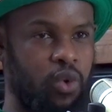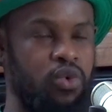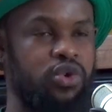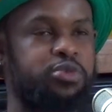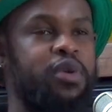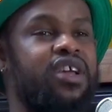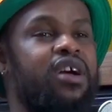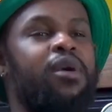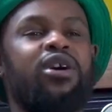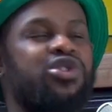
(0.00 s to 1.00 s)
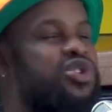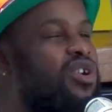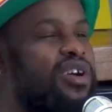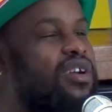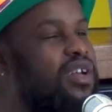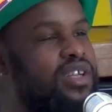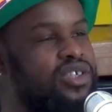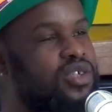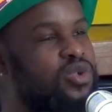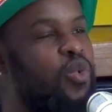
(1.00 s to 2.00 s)
we were speaking about soccer
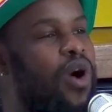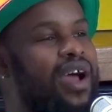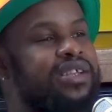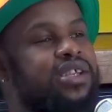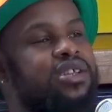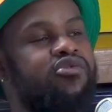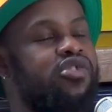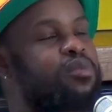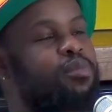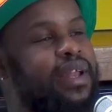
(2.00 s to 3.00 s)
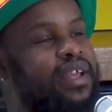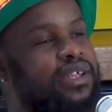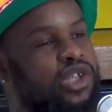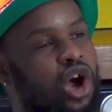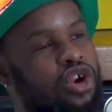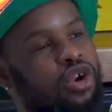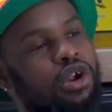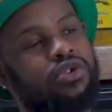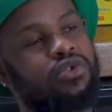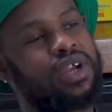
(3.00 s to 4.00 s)
and just why South African players are
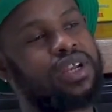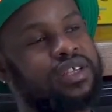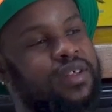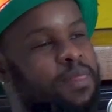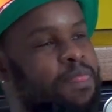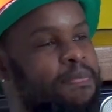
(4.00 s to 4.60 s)
not really